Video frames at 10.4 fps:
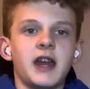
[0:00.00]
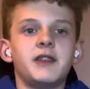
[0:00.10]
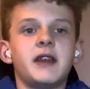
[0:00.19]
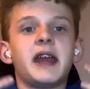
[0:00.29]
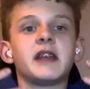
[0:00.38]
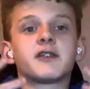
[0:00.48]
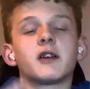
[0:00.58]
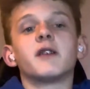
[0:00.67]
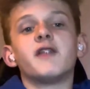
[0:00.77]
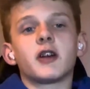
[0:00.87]
and they
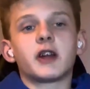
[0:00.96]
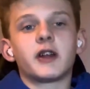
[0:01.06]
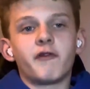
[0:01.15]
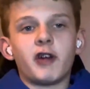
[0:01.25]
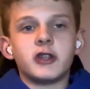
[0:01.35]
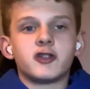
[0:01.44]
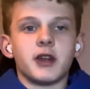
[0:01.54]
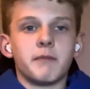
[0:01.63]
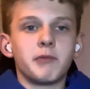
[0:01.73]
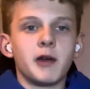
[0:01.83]
start a very good friendship.